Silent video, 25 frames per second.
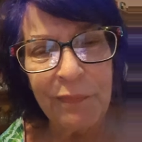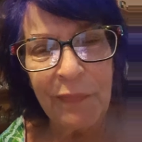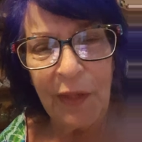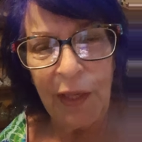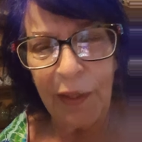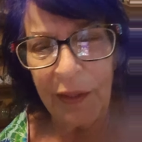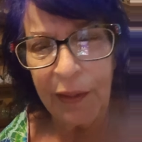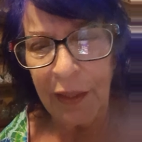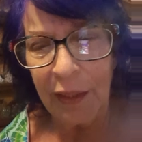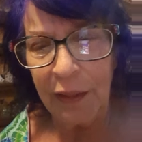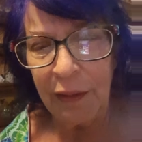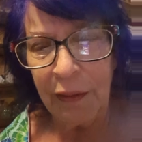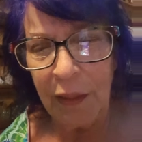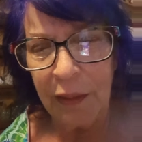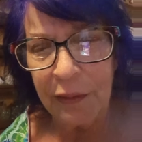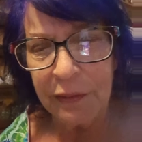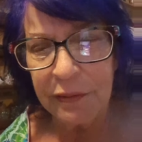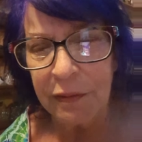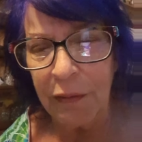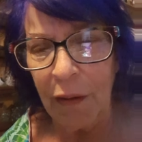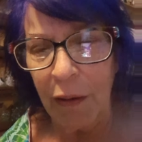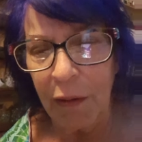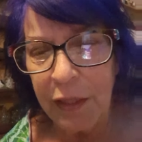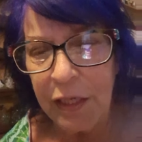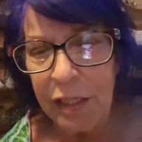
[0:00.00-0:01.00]
I got a lot of
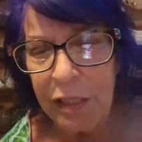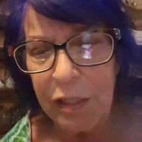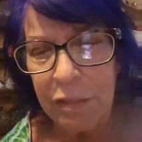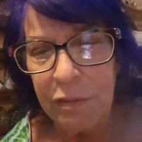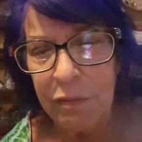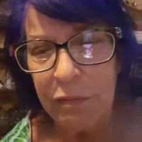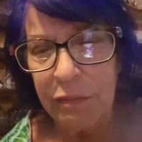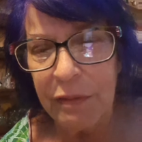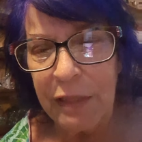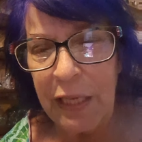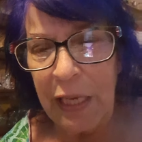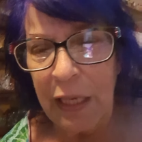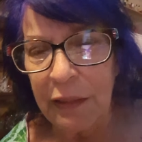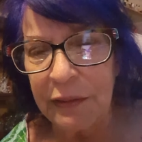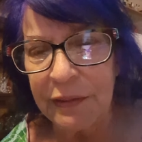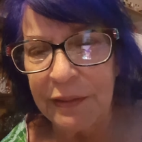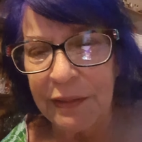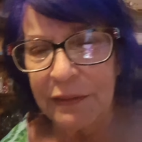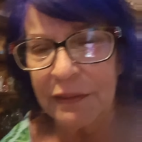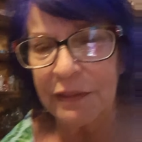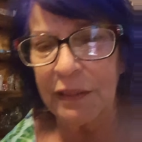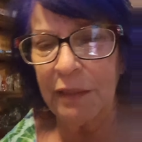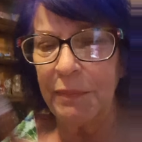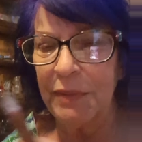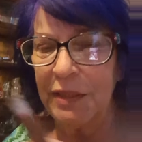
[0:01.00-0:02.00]
talking to do now
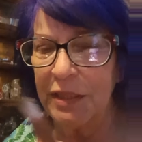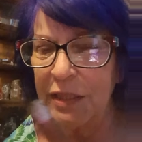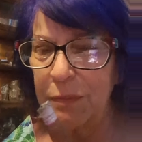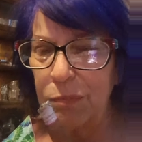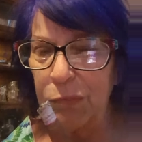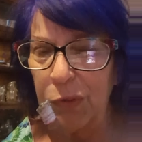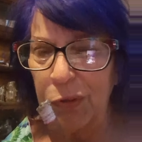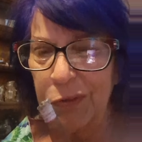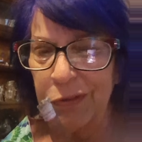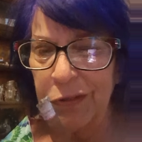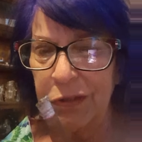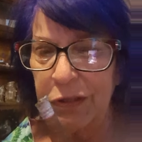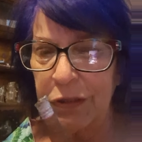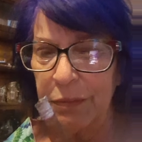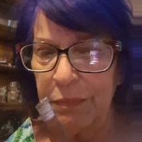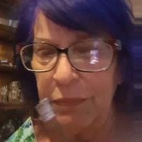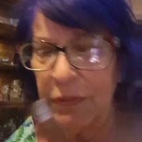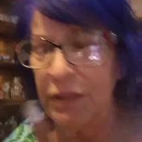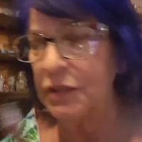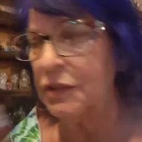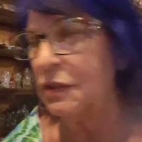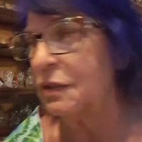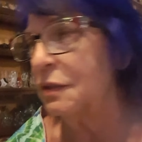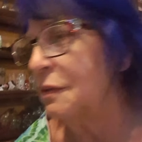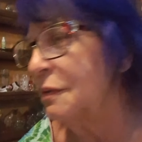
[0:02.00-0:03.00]
since I've been smoking so
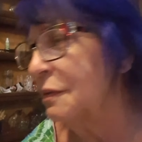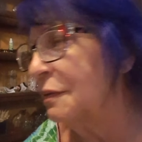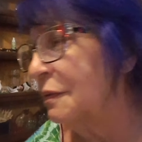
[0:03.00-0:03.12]
much.